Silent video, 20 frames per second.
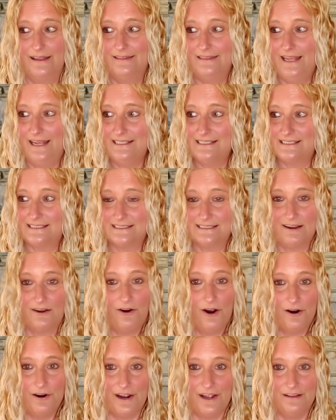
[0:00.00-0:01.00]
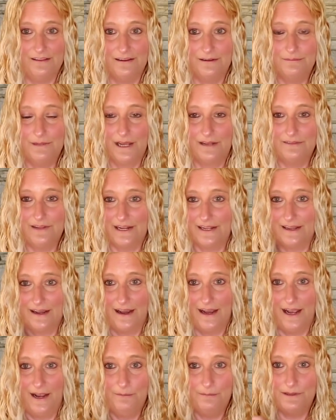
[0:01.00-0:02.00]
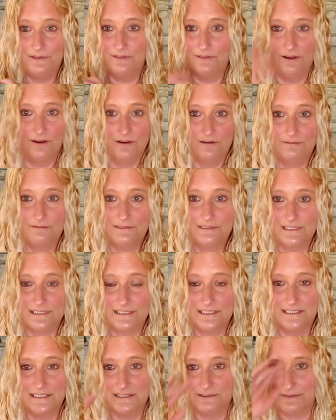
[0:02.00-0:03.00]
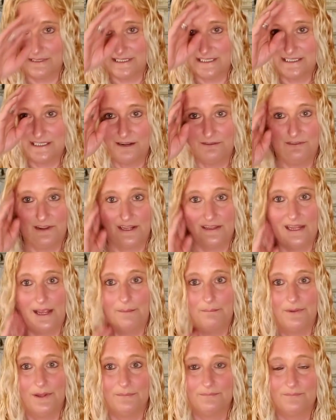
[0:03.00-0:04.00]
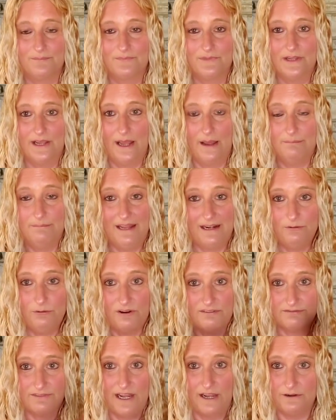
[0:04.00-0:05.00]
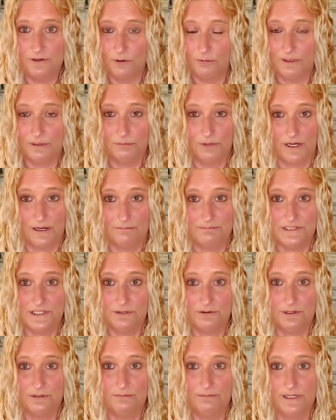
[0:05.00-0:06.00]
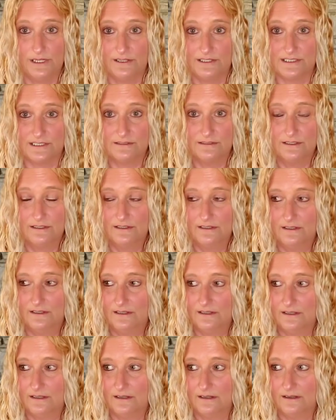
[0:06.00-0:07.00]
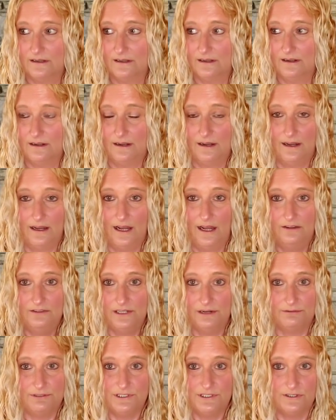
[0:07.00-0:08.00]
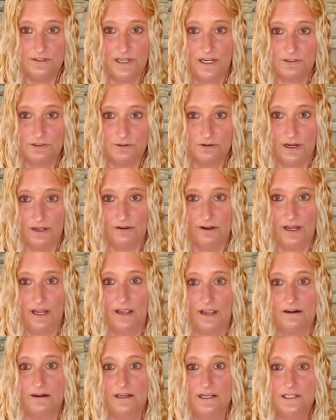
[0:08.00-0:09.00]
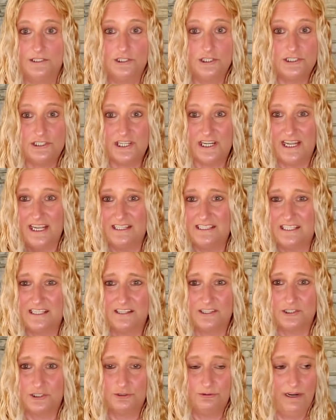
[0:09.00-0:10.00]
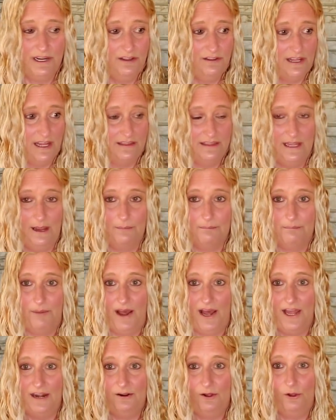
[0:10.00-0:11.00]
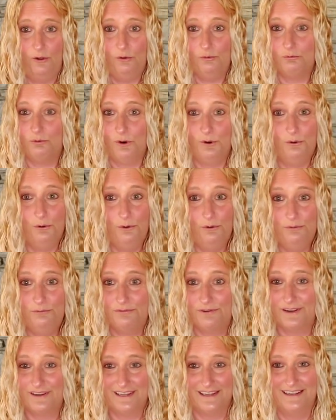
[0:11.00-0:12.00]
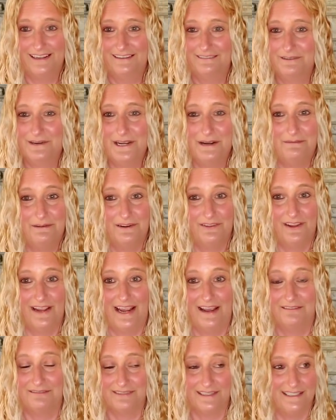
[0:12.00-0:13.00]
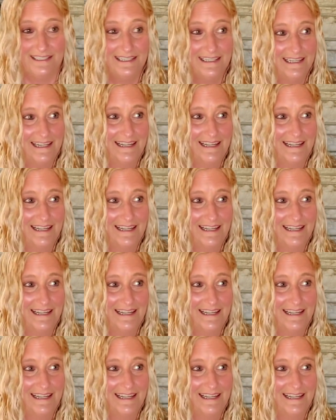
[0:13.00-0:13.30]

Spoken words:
that's our element. Like, I would love just doing stuff like that, but I'm better off not knowing what I'm doing, because I'll never do that trail again. Just to get to the trail, that pothole road, we were laughing.